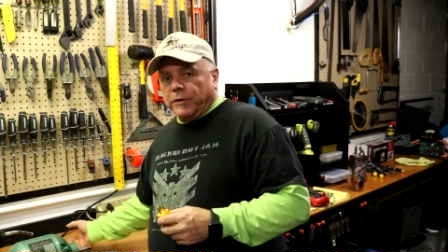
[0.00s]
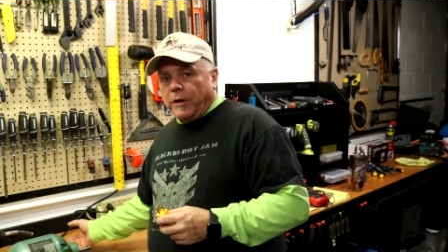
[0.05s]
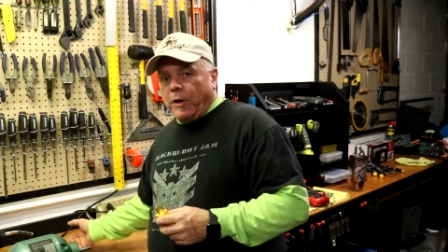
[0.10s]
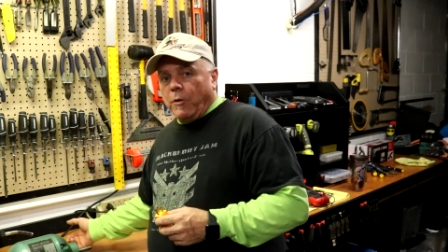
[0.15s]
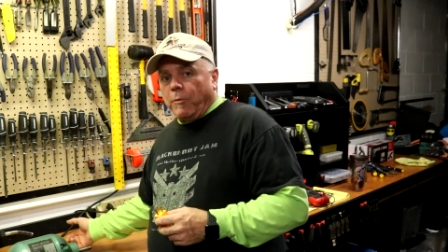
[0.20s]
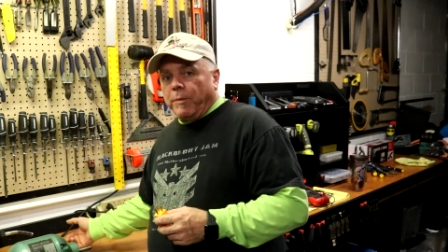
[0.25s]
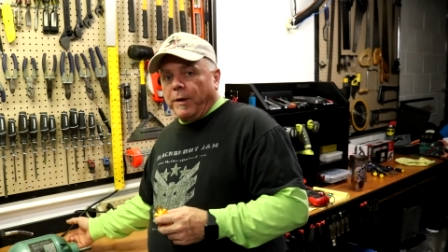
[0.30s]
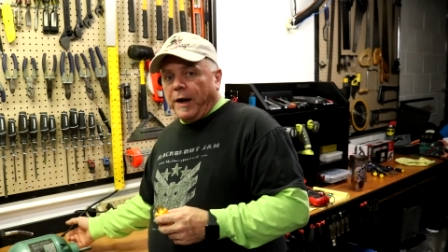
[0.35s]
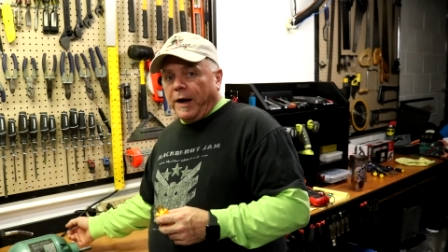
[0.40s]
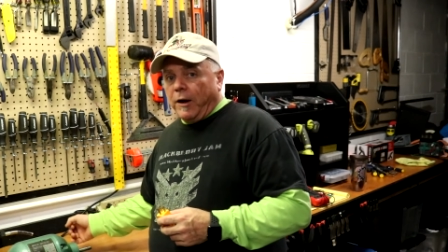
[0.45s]

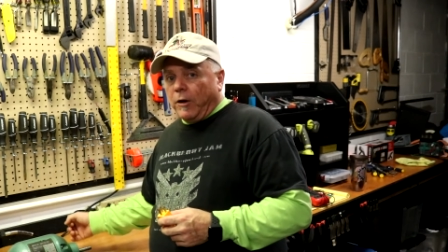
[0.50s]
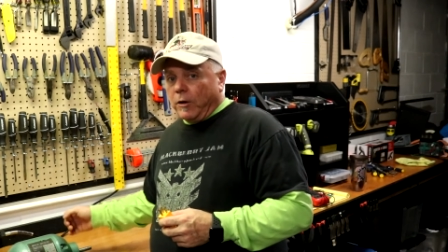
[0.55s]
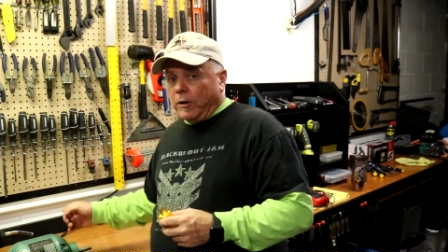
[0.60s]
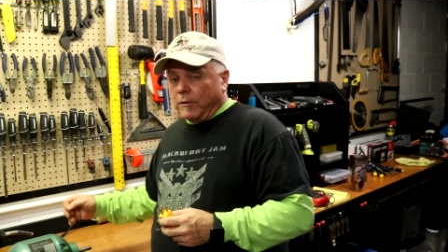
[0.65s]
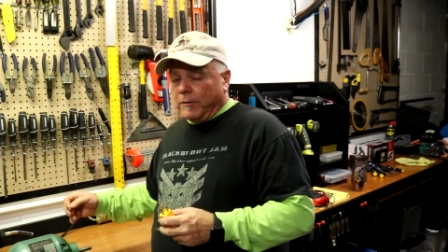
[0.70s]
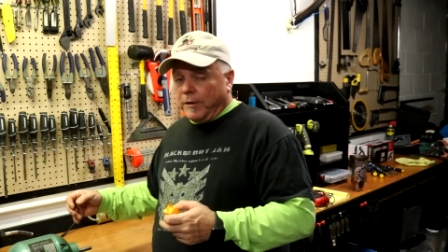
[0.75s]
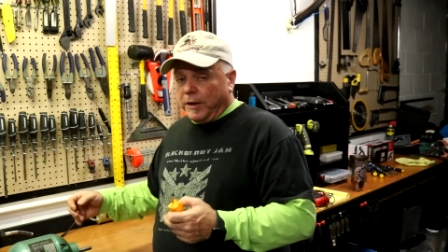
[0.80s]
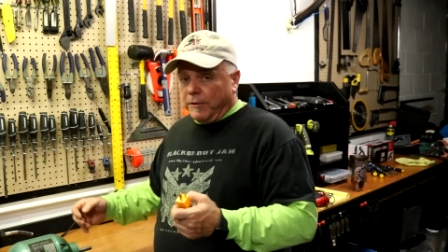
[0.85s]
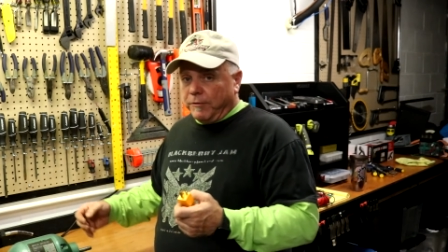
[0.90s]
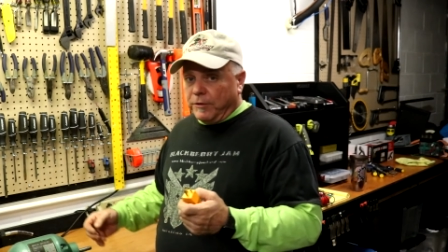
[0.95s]
no
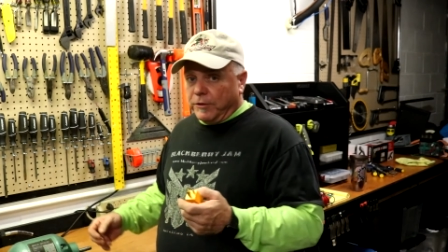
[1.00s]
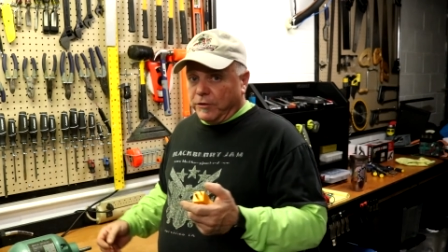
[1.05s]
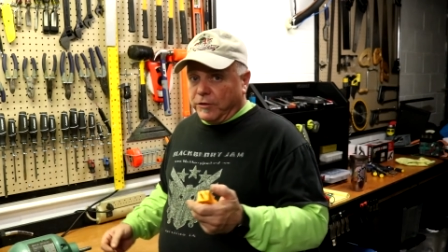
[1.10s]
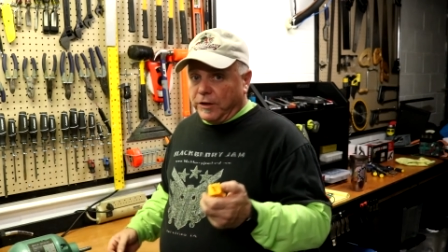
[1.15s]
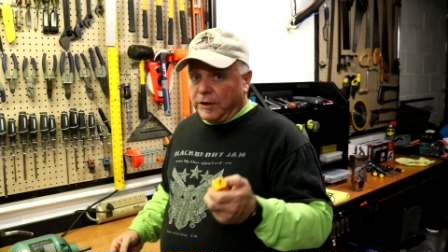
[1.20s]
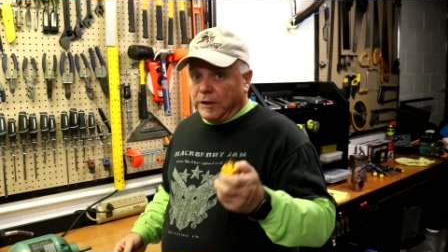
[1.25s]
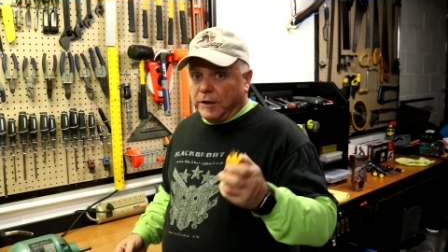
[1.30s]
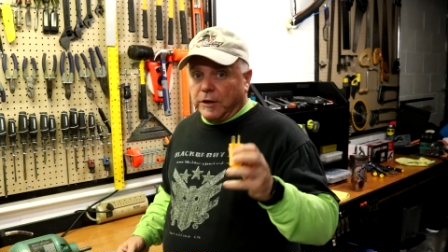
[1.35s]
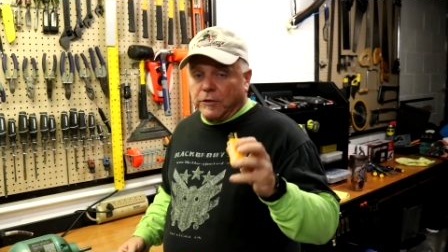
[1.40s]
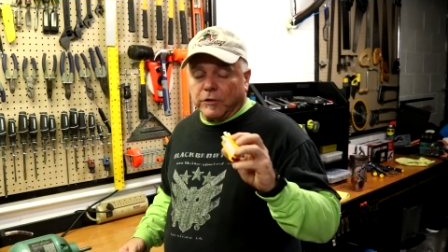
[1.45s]
power, if this
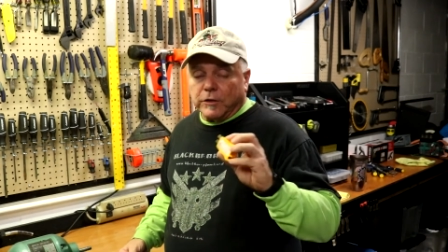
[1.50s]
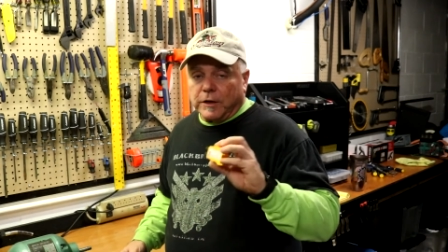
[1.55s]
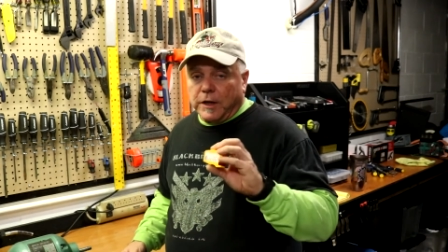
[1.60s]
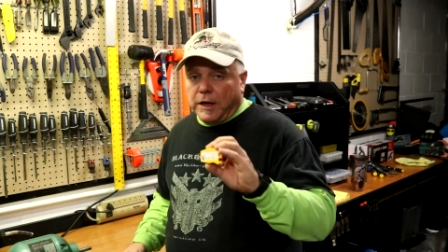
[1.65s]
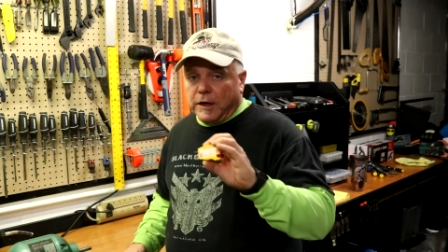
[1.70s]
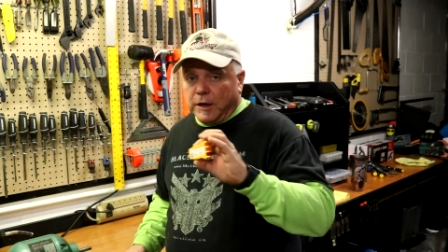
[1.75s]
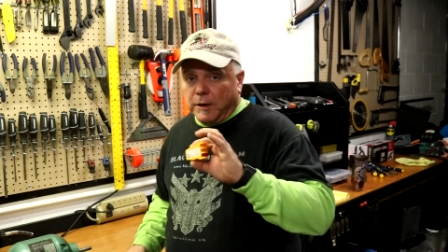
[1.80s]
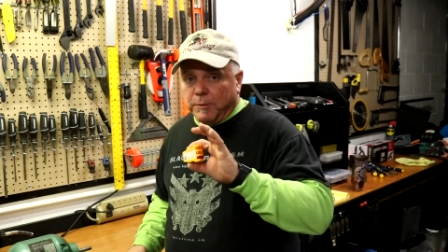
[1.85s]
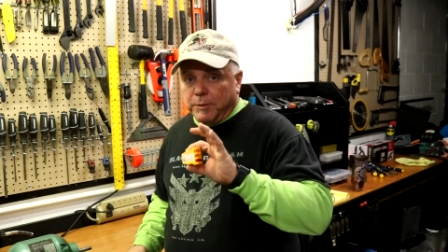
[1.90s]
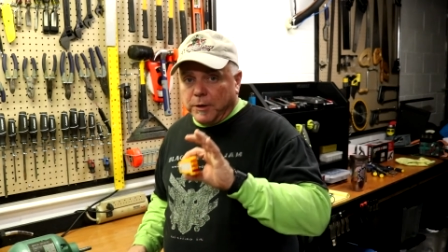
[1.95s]
thing doesn't
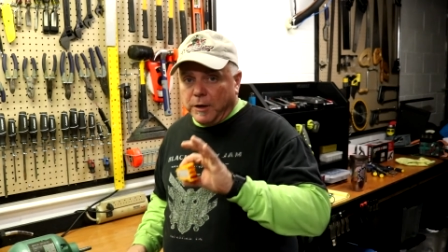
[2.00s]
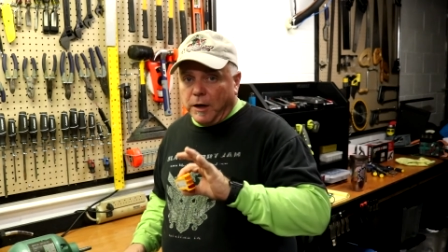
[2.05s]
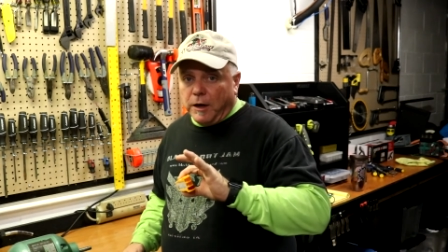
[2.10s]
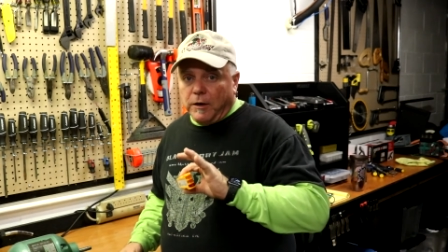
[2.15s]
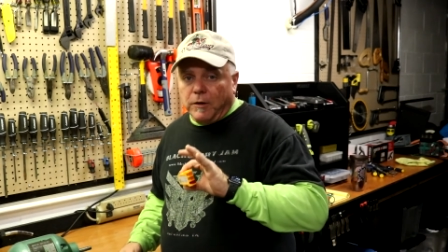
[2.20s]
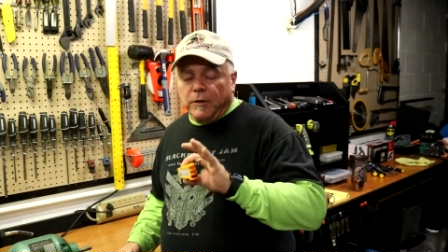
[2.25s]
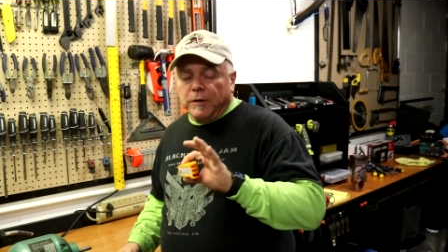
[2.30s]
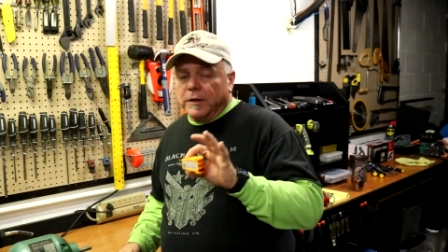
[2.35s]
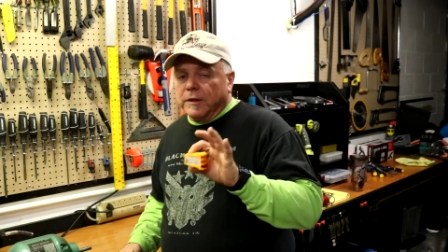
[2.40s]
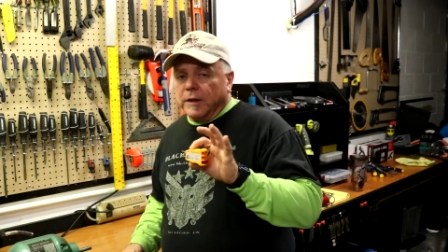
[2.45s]
light up at
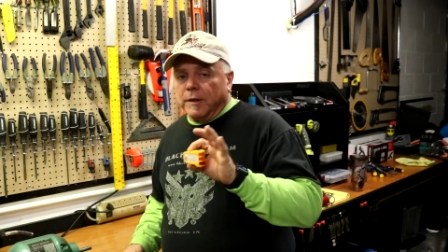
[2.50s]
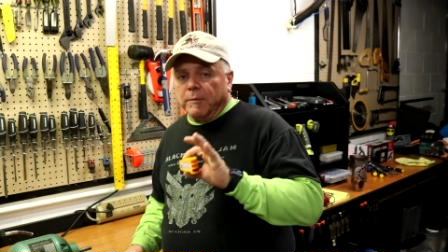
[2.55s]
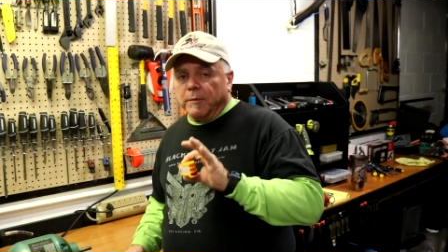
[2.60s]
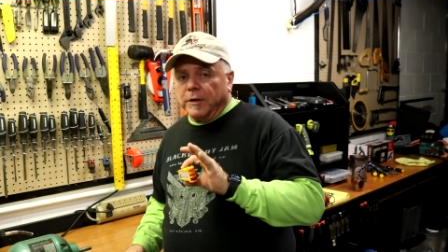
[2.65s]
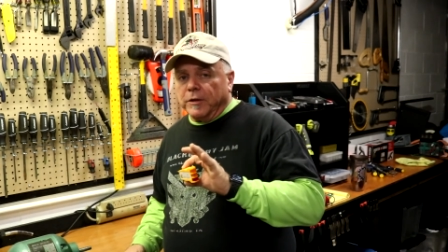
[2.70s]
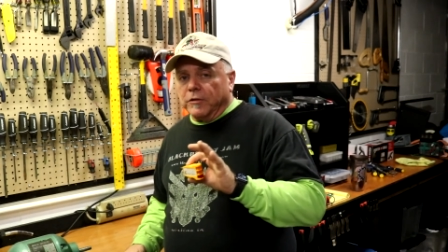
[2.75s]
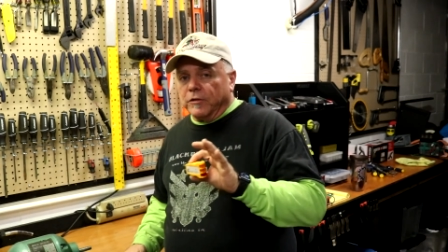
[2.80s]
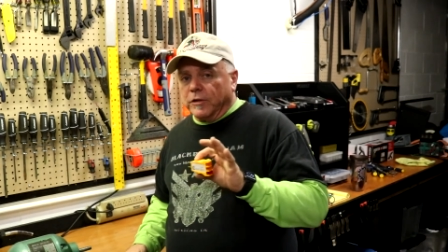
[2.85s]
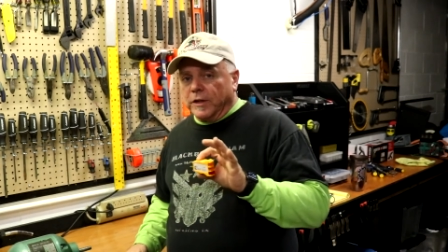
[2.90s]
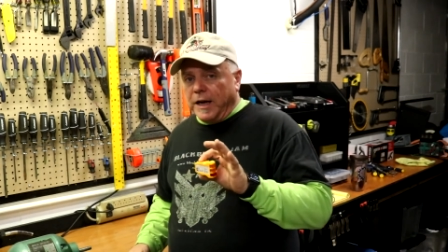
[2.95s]
all, that
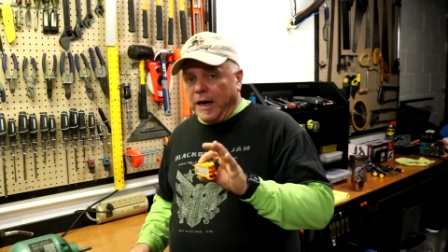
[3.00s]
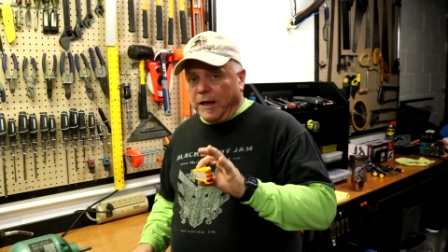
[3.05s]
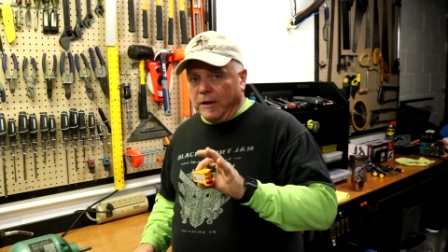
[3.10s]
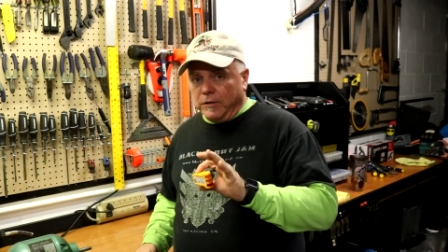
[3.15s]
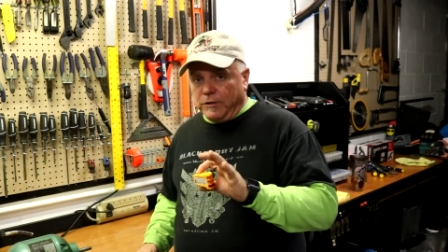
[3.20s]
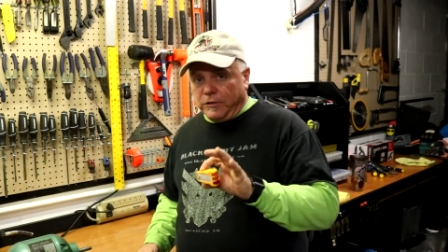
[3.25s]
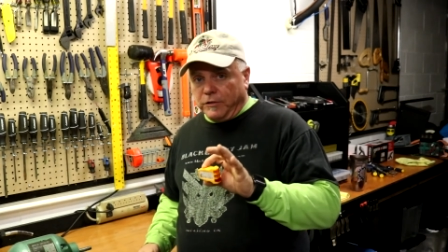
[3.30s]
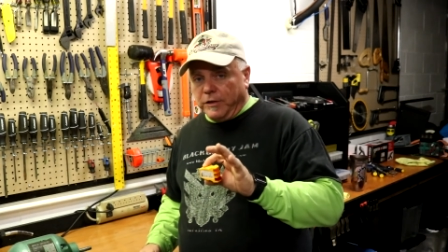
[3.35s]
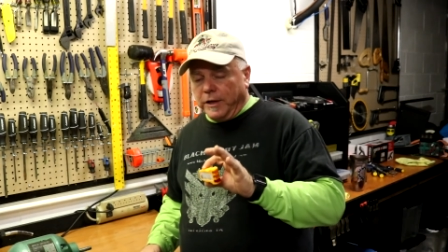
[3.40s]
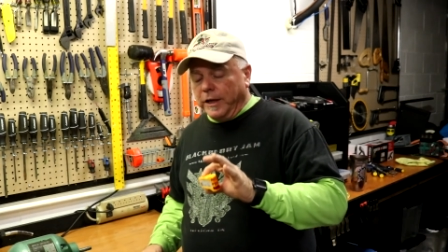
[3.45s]
means the
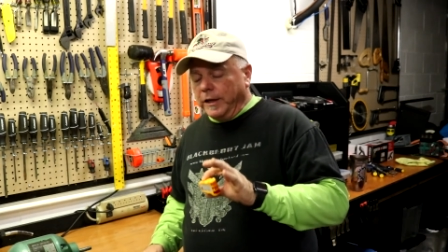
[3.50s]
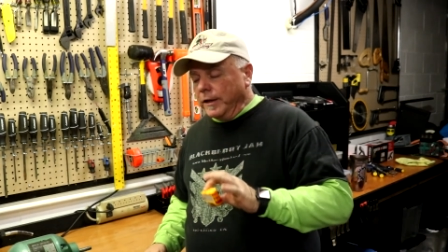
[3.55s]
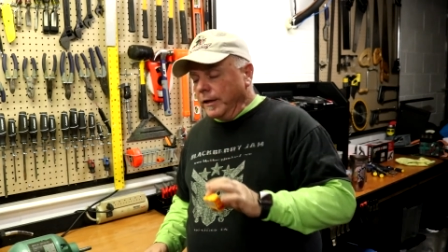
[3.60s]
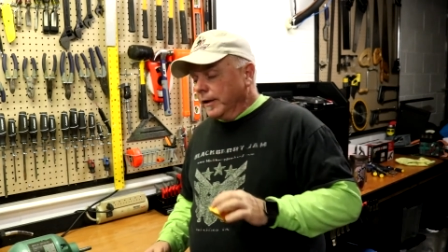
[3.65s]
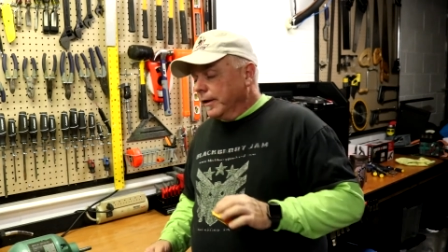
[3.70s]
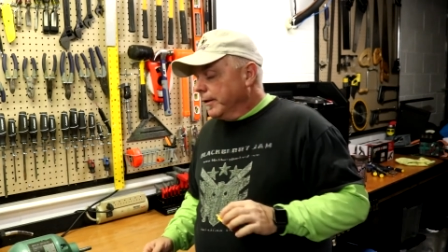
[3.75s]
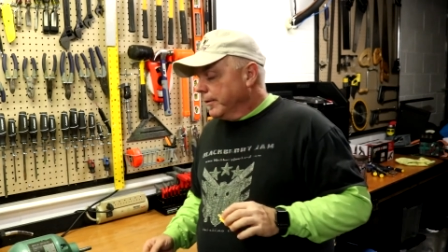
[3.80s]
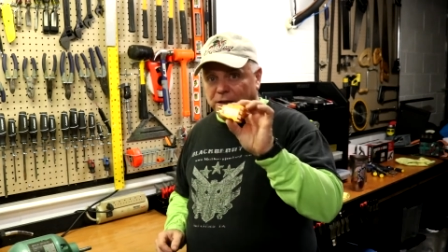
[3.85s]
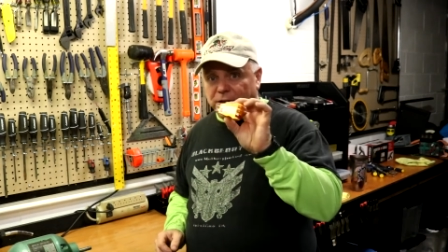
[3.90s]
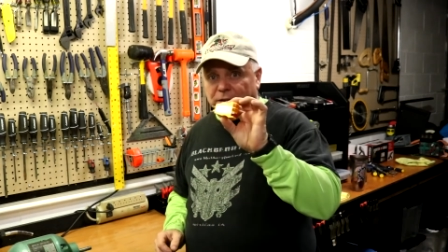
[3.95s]
outlet's
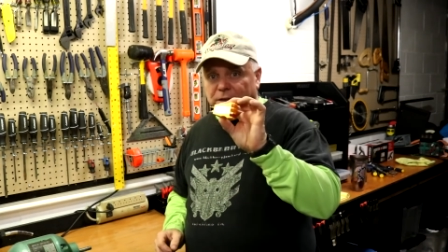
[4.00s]
dead.